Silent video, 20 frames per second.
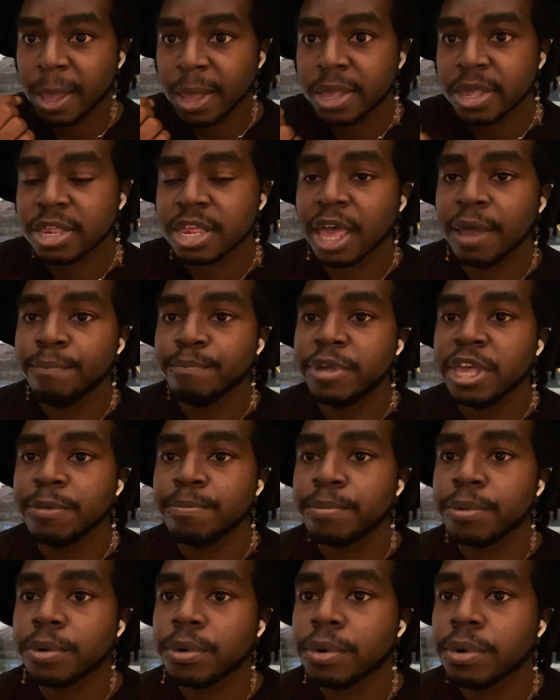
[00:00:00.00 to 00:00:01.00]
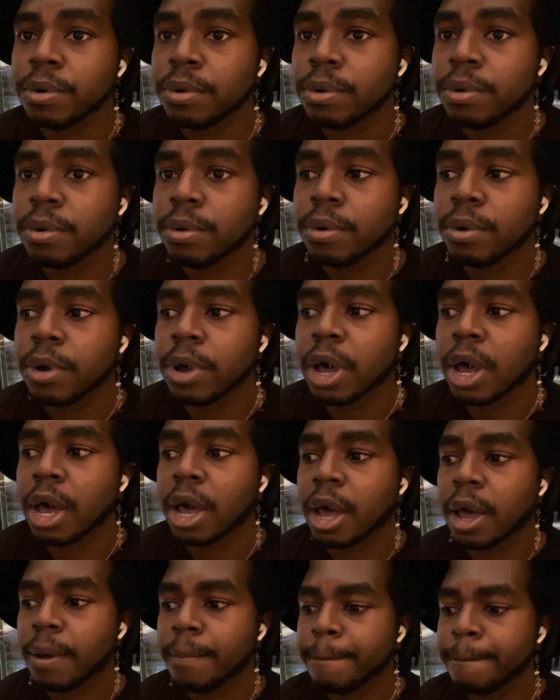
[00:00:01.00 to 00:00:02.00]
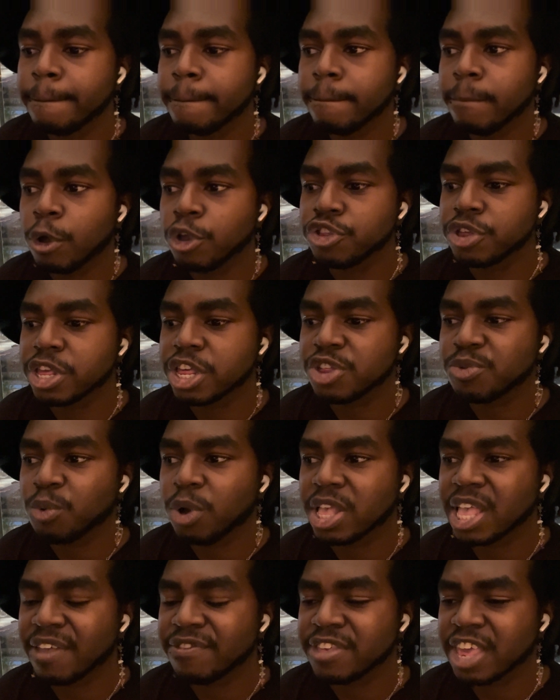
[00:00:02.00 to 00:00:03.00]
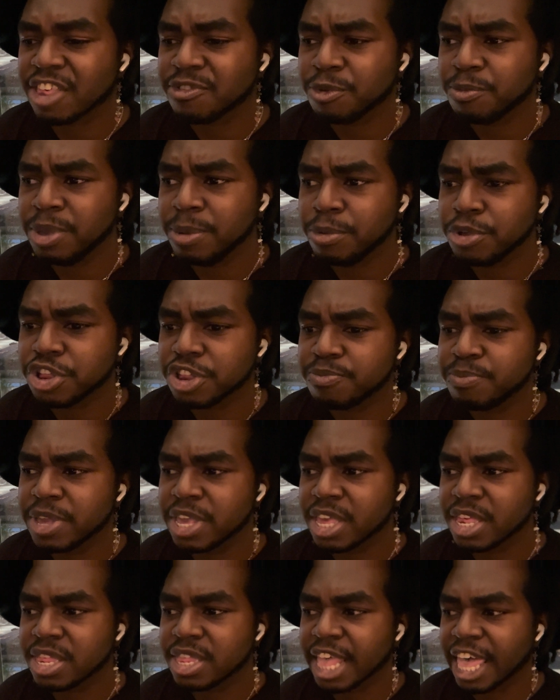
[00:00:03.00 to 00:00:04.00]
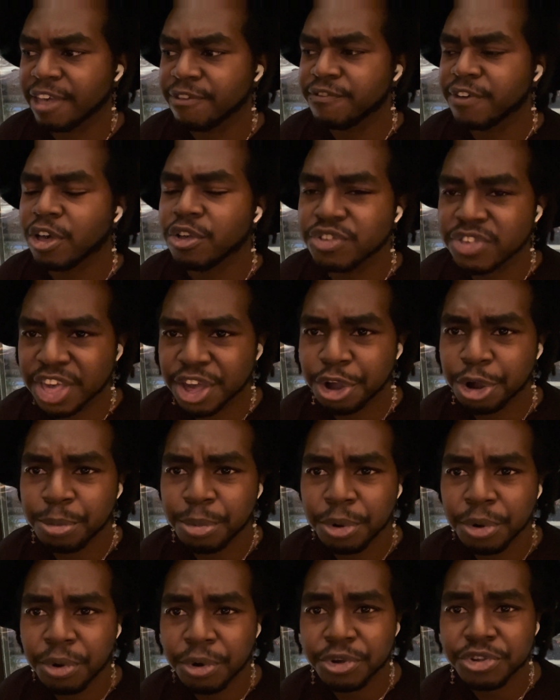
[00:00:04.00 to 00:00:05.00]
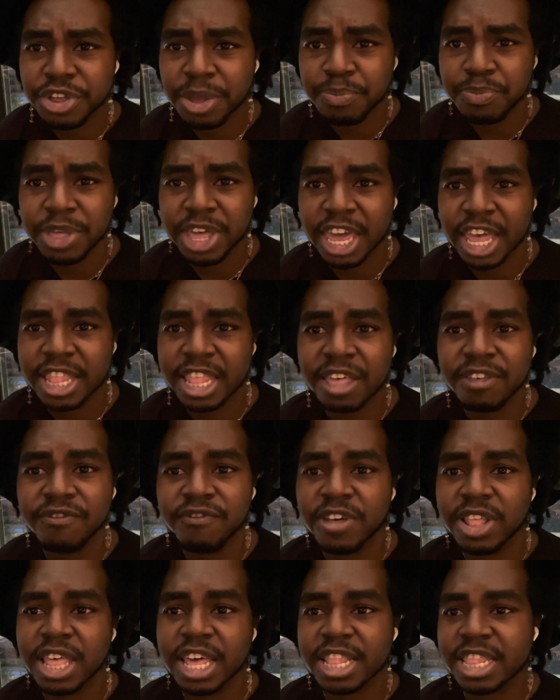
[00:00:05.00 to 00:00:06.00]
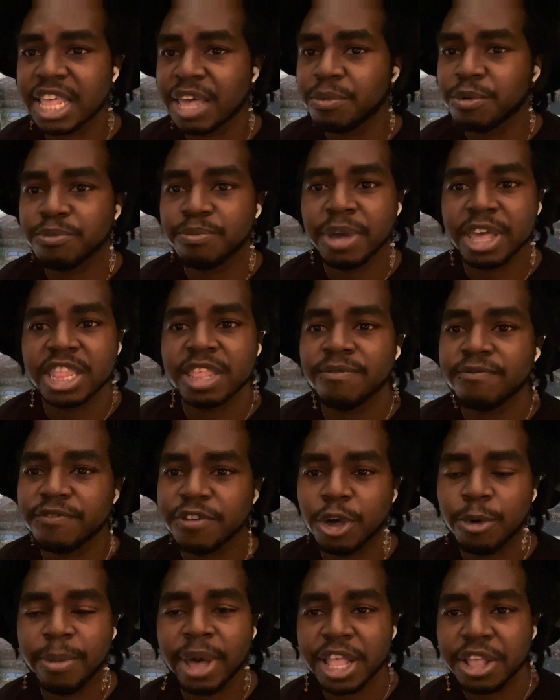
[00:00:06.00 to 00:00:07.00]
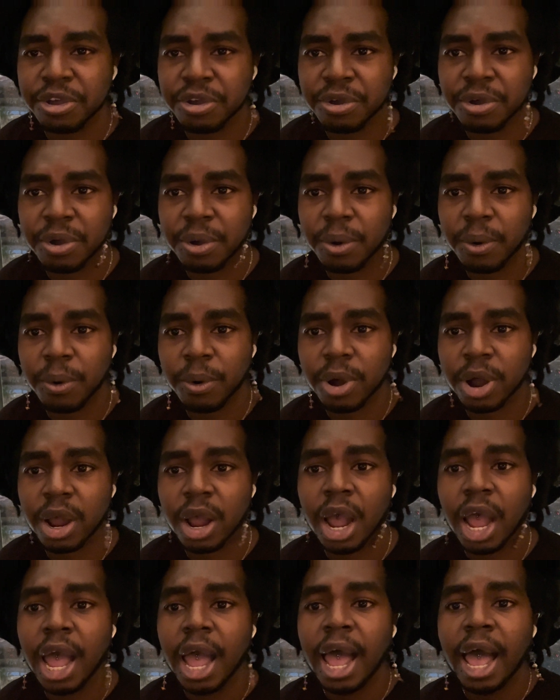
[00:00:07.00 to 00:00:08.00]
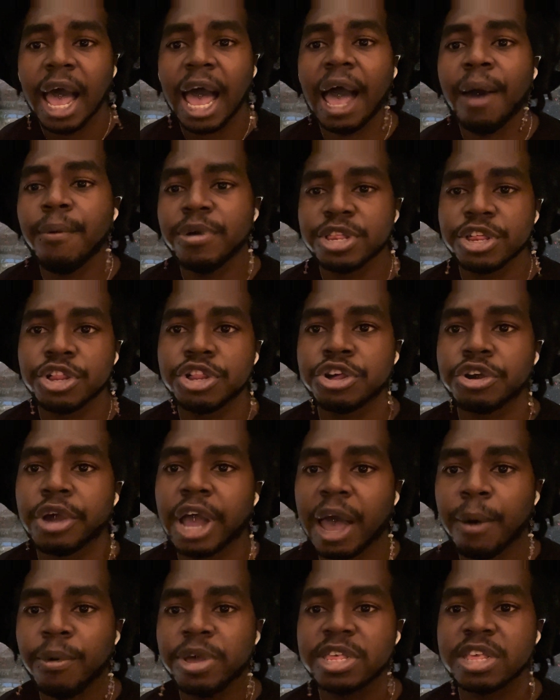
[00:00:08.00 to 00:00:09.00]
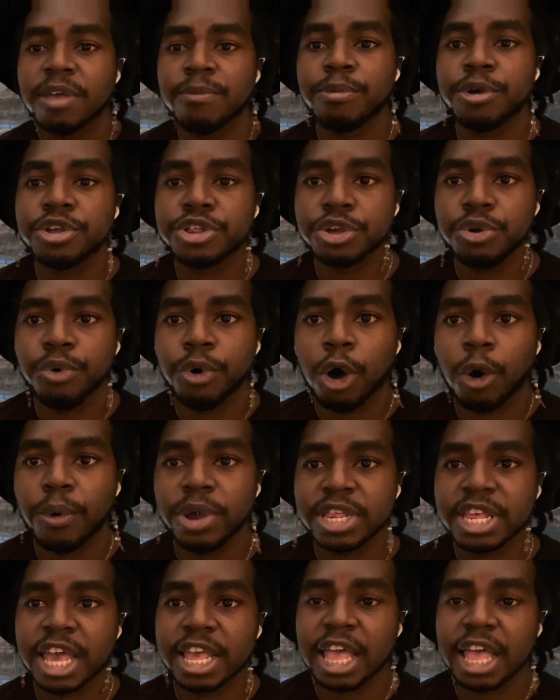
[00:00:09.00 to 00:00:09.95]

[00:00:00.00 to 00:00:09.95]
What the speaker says: Some people mostly just wanted to have sex with people just because they felt terrible or something, and they felt like they would make them feel better. Or I wasn't sure. I wasn't a person who had